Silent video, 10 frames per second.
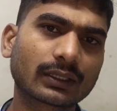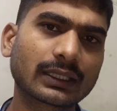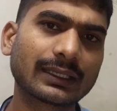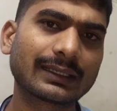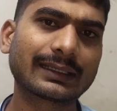
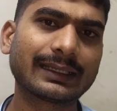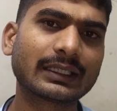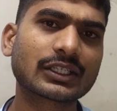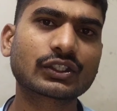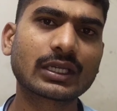after the
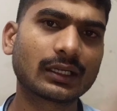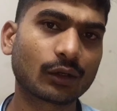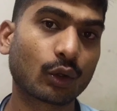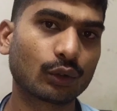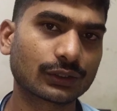
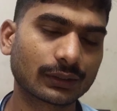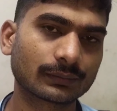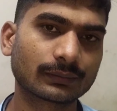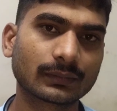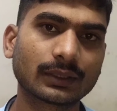Industrial
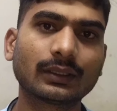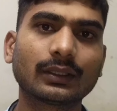Revolution.